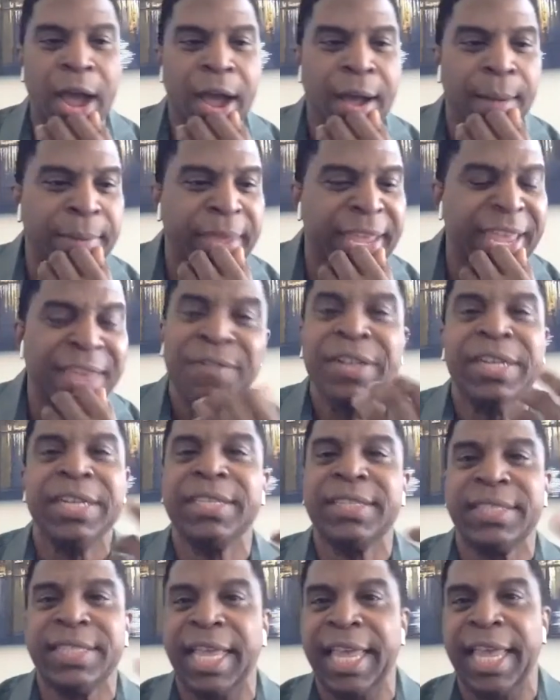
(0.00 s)
um, even
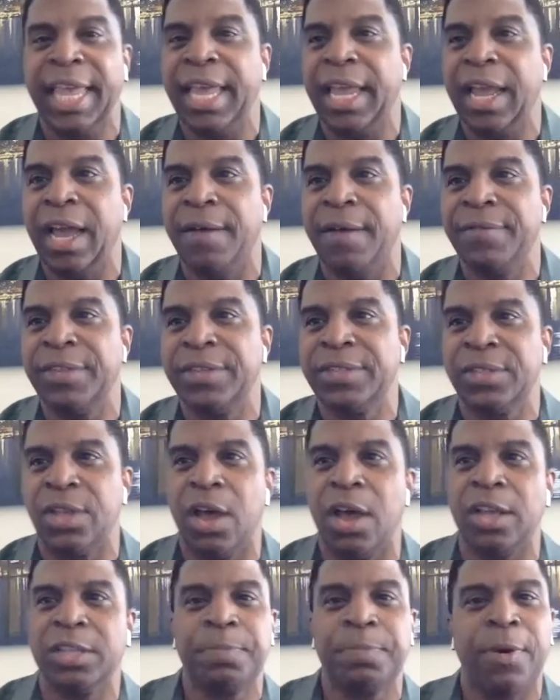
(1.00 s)
the singing of the
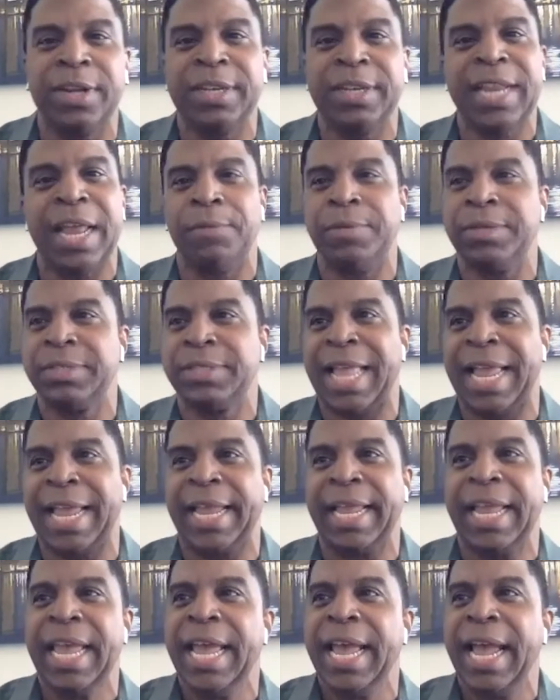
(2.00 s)
songs, part of that was
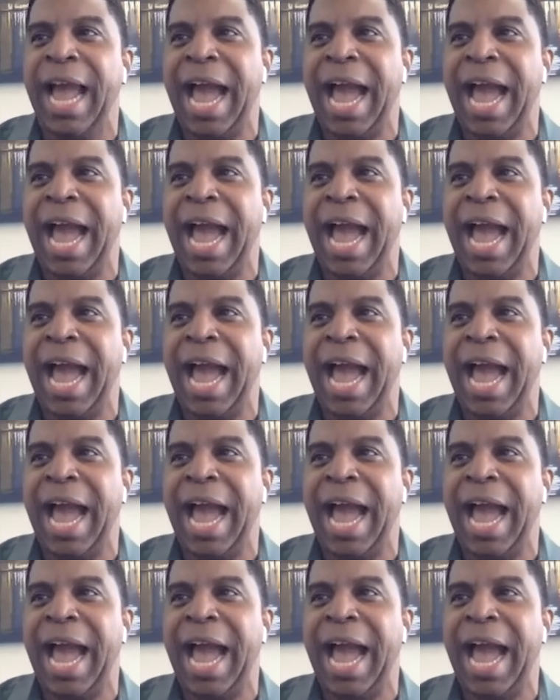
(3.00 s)
like,